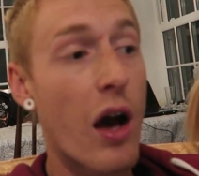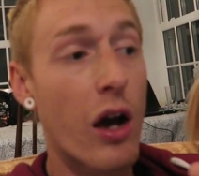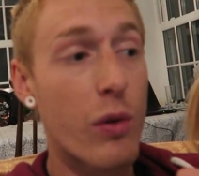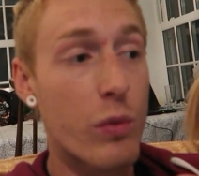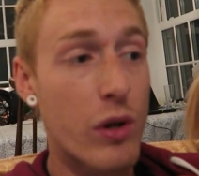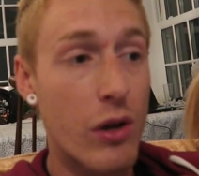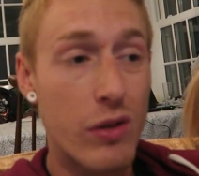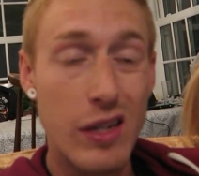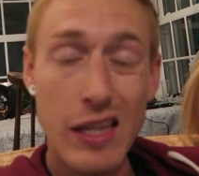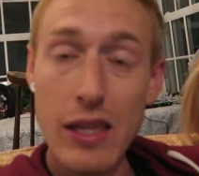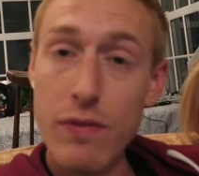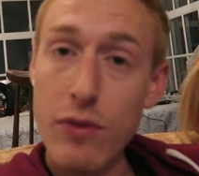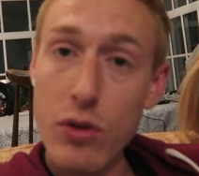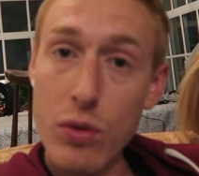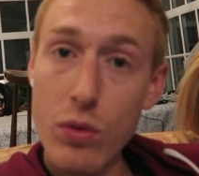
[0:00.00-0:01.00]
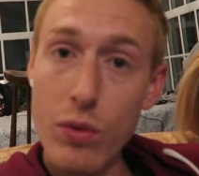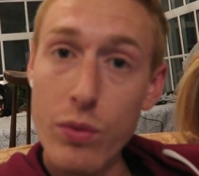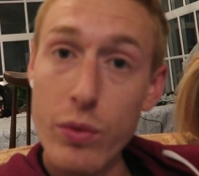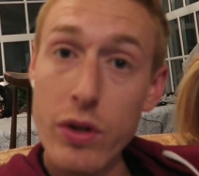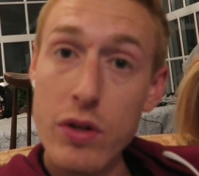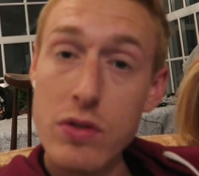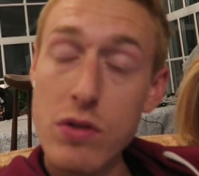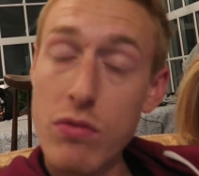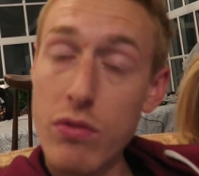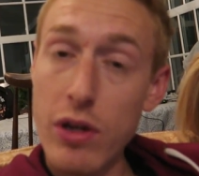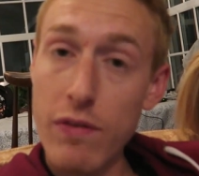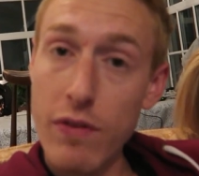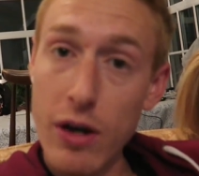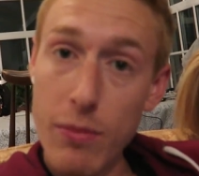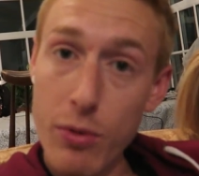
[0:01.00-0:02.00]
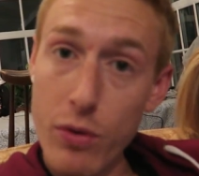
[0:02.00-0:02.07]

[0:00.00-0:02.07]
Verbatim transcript: I will now leave you with those three very